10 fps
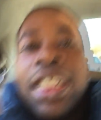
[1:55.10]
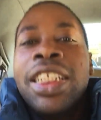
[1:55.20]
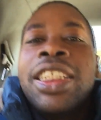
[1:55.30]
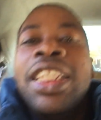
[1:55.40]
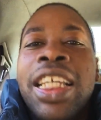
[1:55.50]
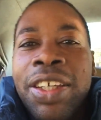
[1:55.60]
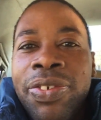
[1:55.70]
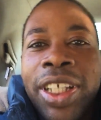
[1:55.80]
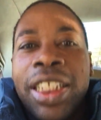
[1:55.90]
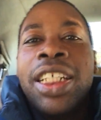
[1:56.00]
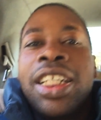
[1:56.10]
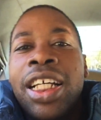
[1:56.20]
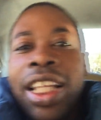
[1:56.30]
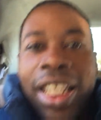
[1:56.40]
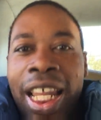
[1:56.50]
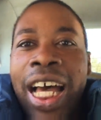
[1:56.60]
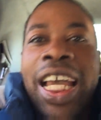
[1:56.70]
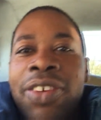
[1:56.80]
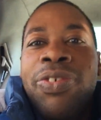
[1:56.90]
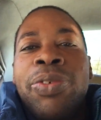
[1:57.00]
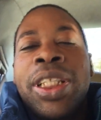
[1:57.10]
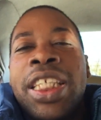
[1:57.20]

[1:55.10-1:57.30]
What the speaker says: is leaving live with